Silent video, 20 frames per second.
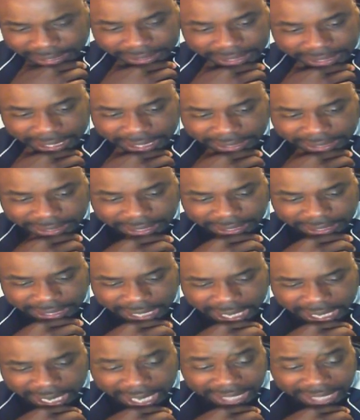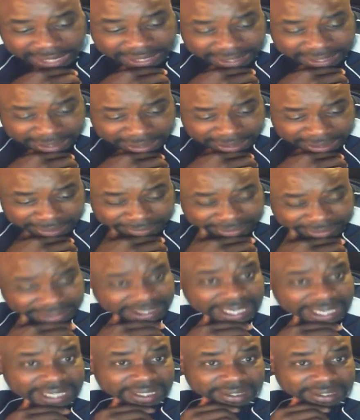think that God loves
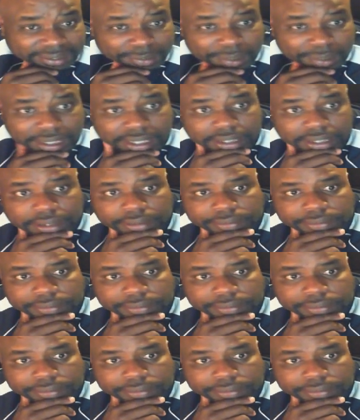Satan's world